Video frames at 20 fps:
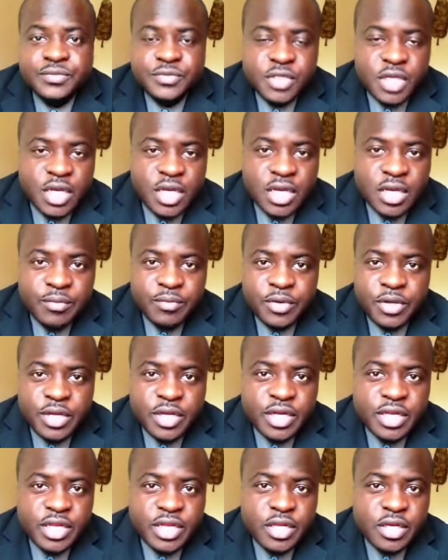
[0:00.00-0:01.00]
You're going
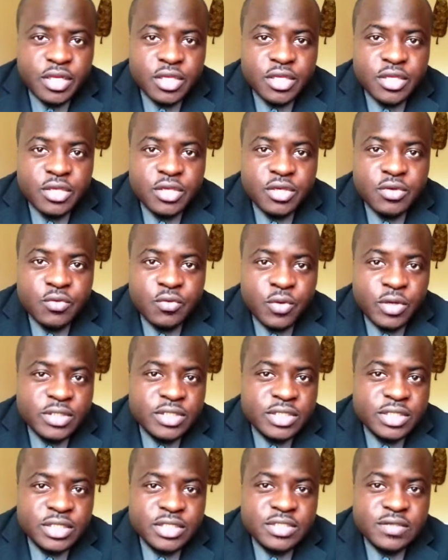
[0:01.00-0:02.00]
to need a
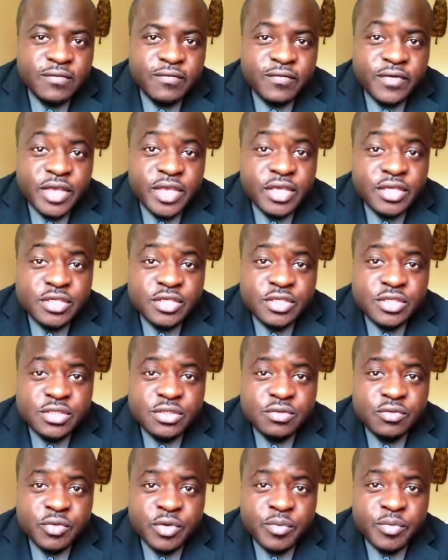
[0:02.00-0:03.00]
quantity surveyor's
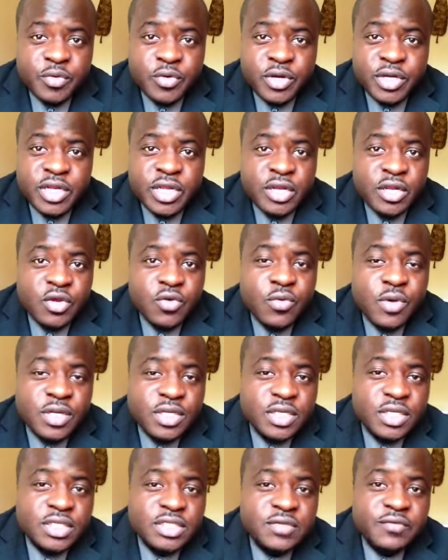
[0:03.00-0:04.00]
report. Now the
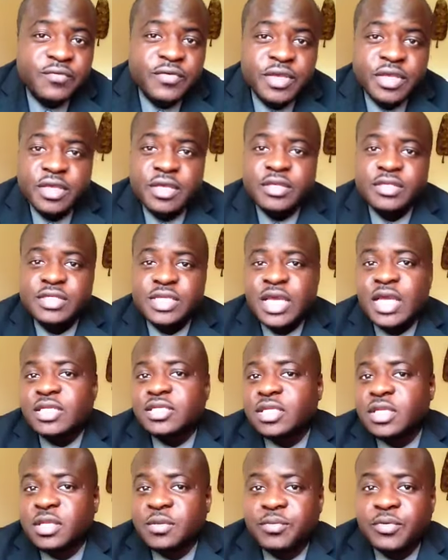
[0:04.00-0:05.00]
quantity surveyor is
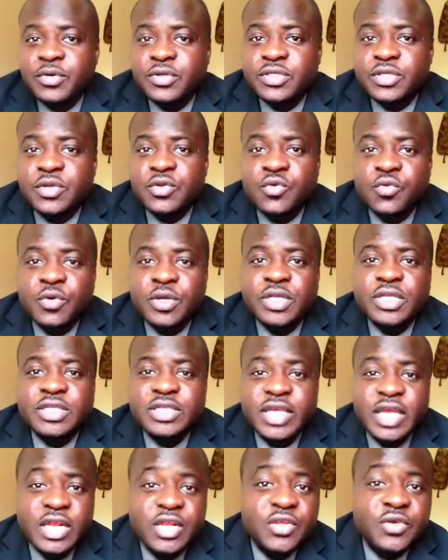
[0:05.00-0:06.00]
actually the person who would
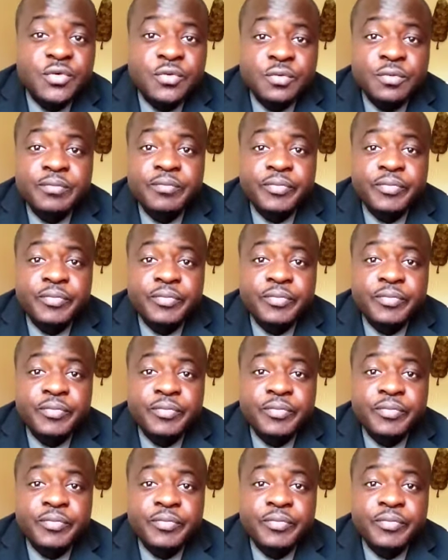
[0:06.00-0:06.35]
tell you